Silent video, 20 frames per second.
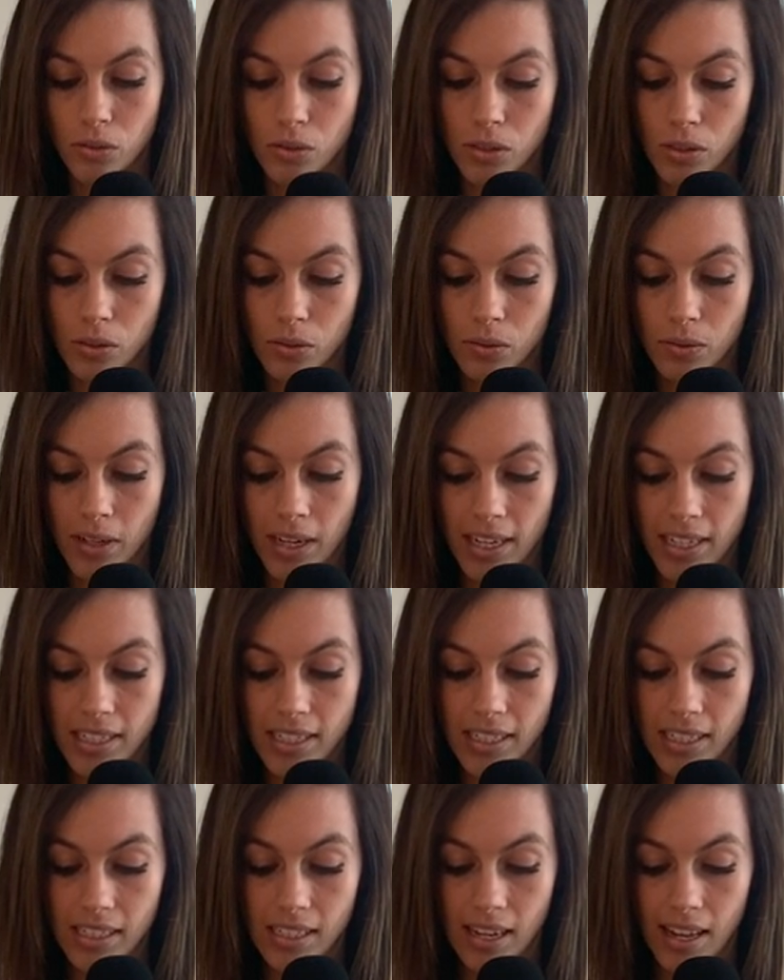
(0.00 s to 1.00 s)
So
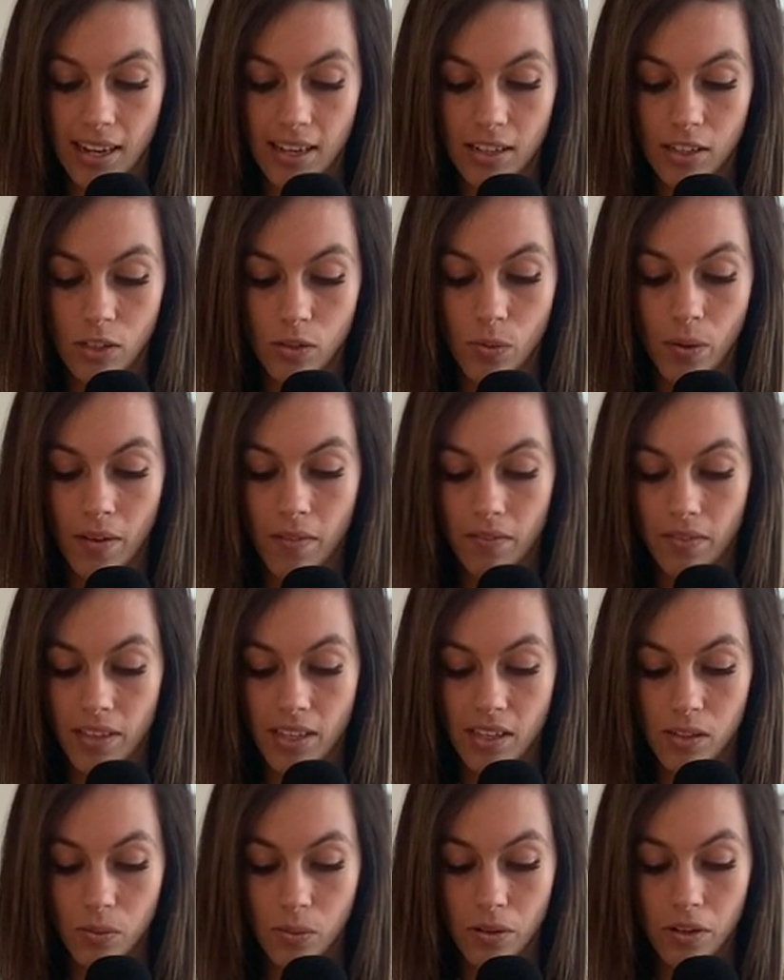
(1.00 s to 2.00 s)
1910 to 12,
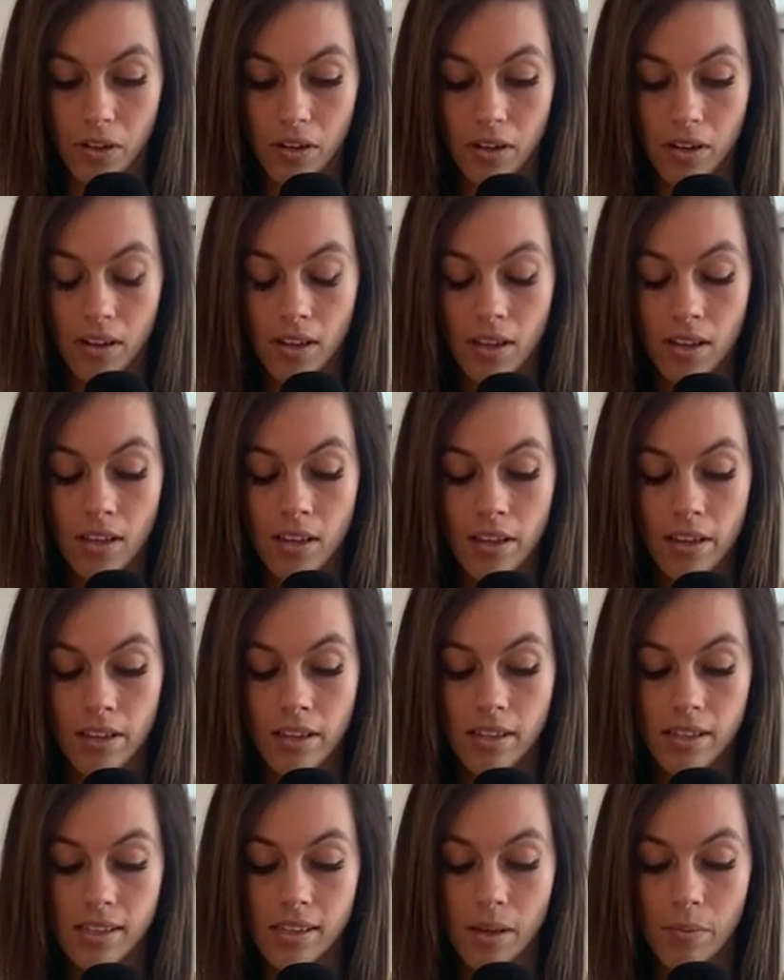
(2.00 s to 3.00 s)
these were
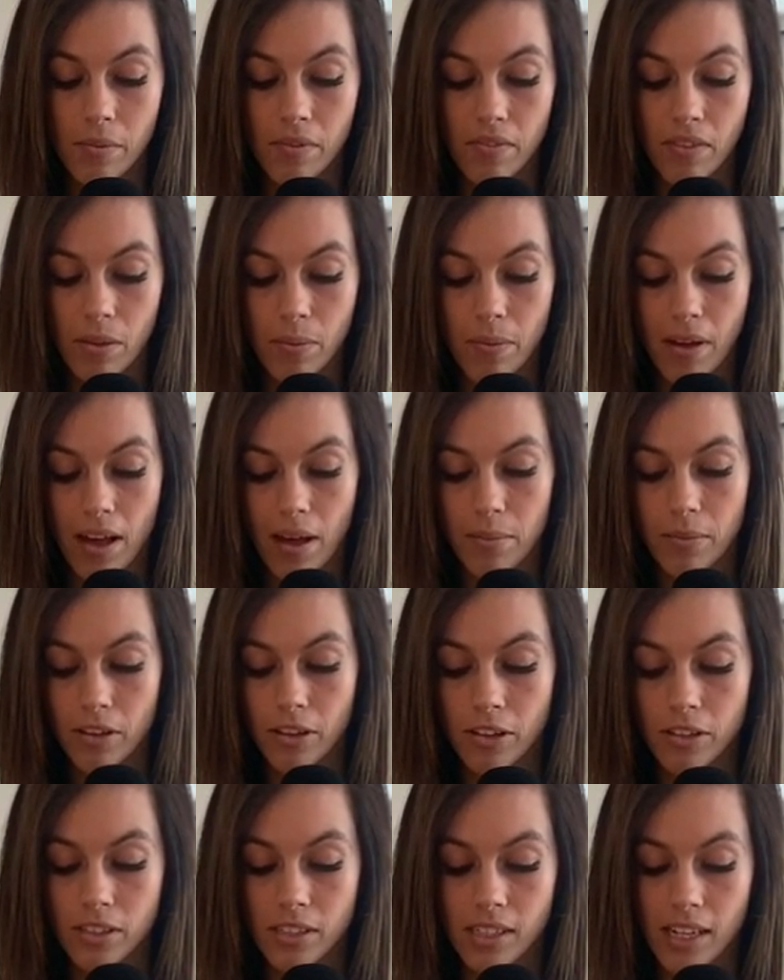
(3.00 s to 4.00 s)
some of the
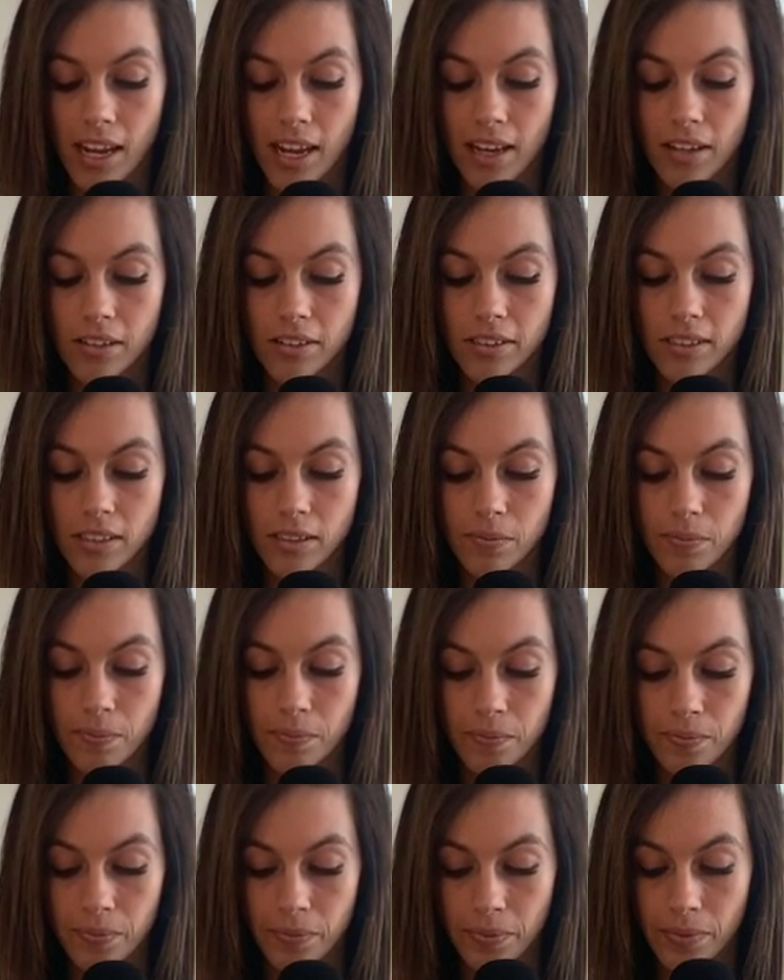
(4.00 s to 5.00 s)
popular styles.
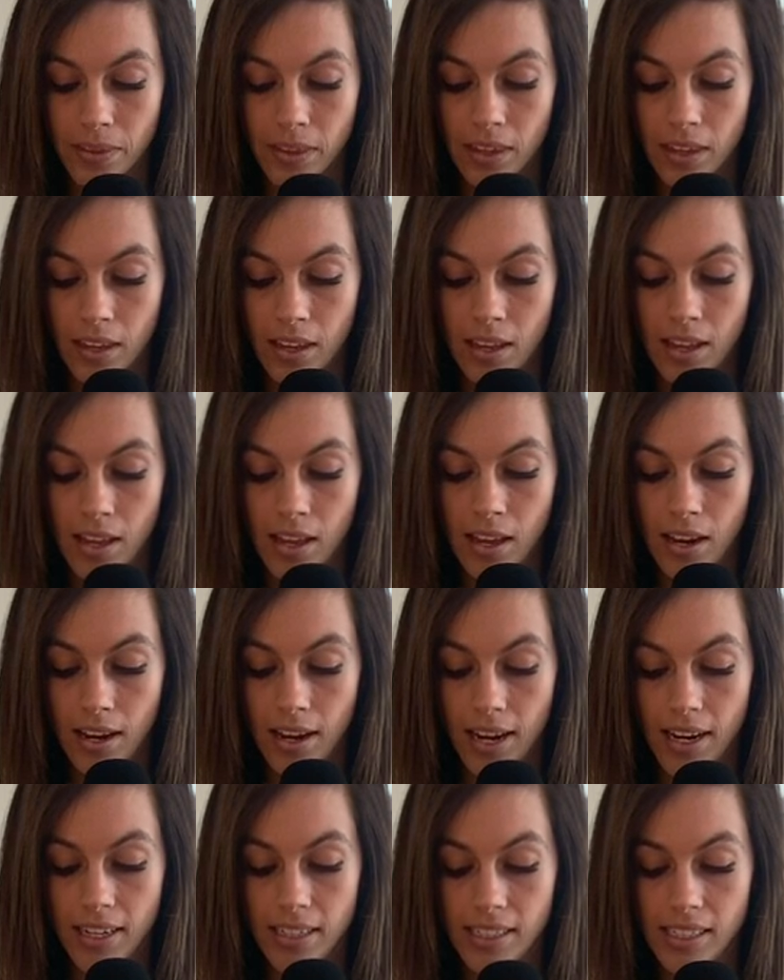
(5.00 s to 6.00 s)

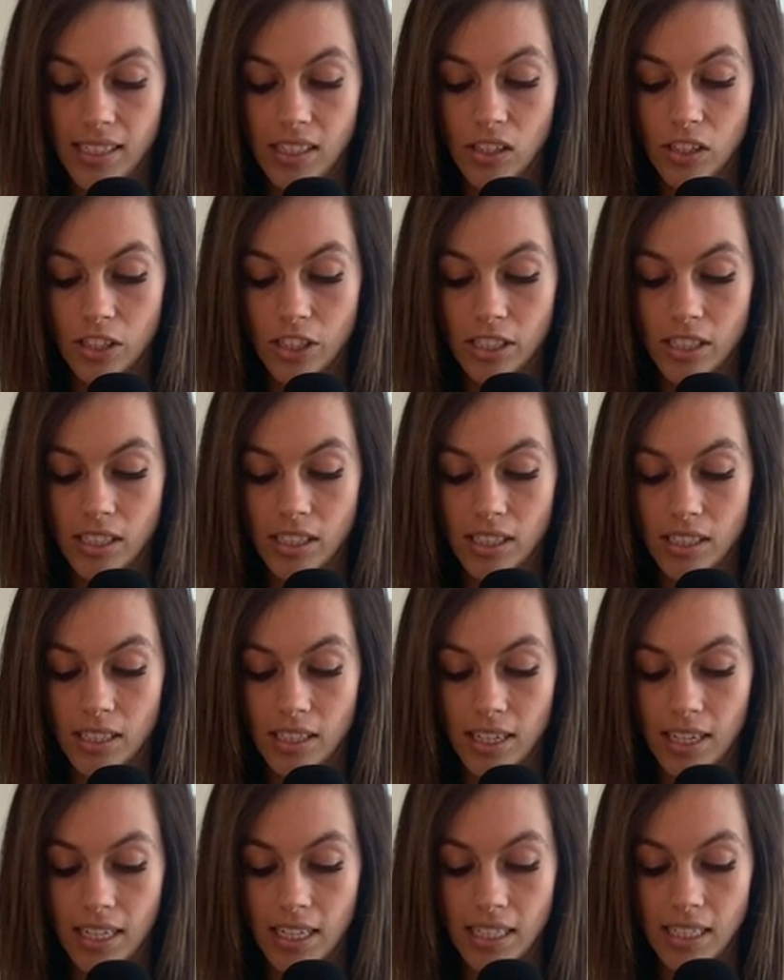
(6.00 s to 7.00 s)
1913 to
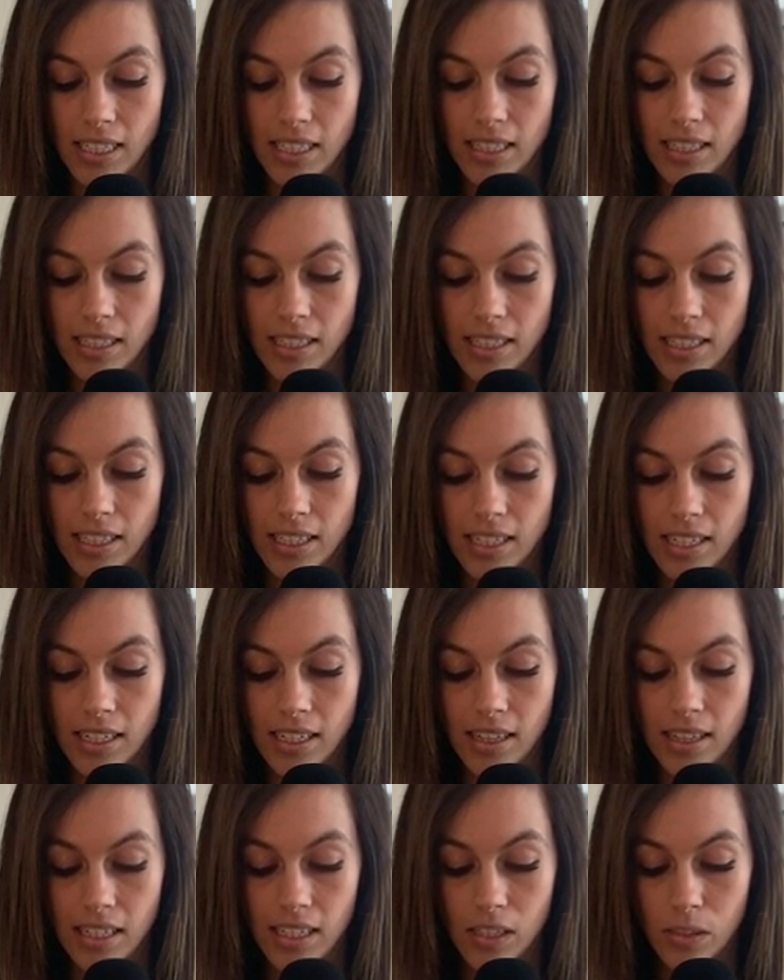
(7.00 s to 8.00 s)

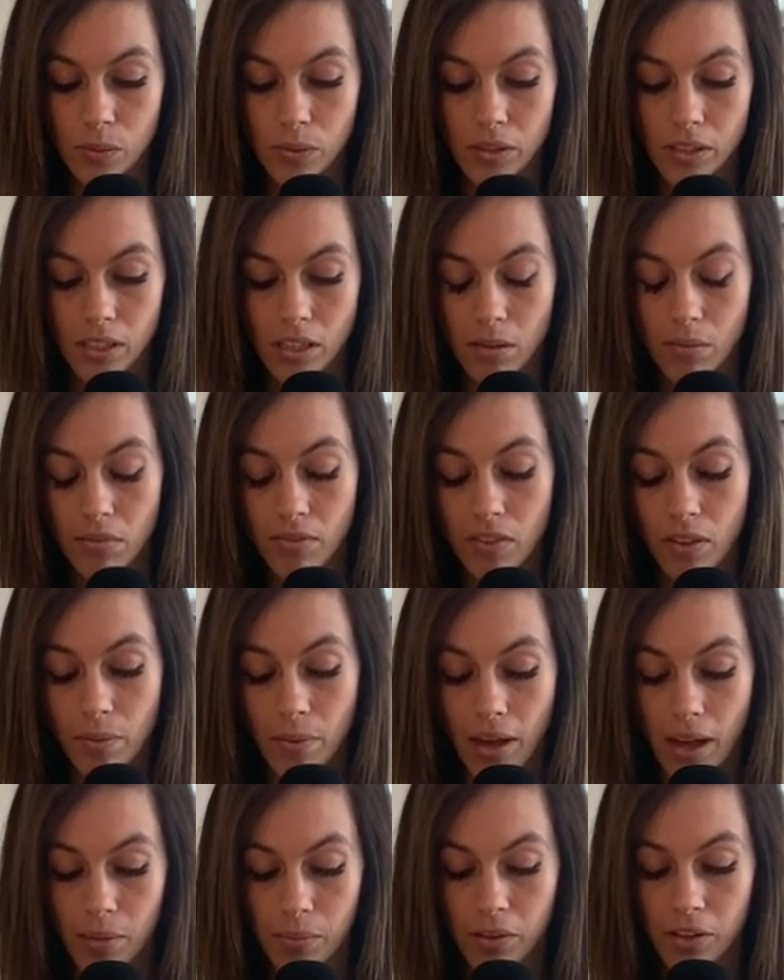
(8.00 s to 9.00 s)
1916, these were some of the
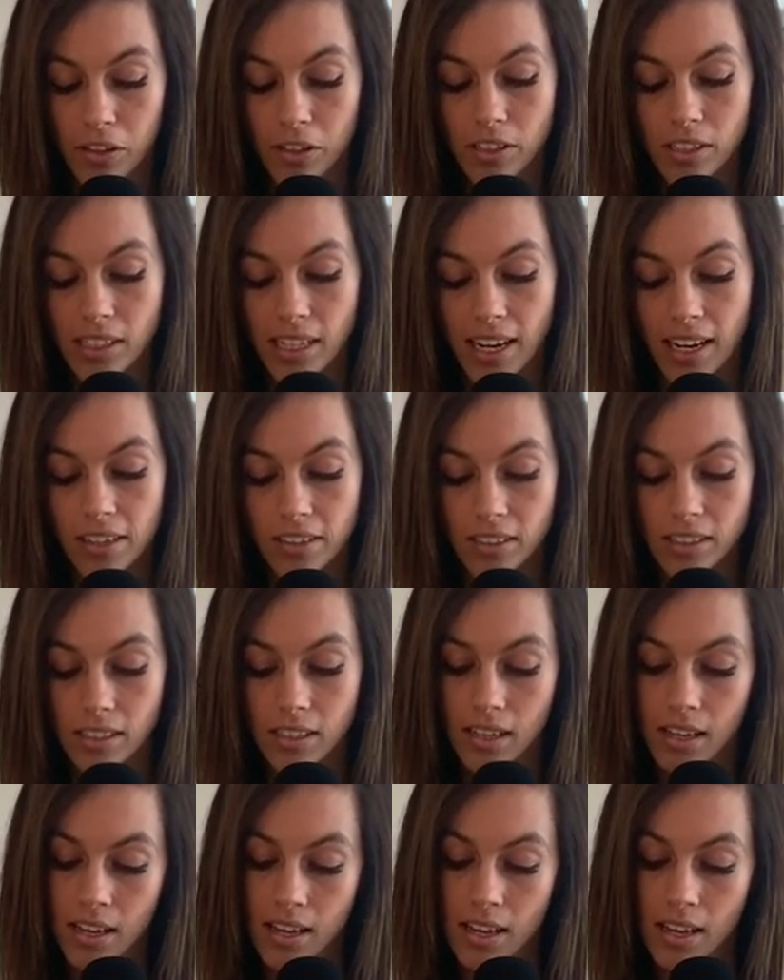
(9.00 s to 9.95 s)
popular styles.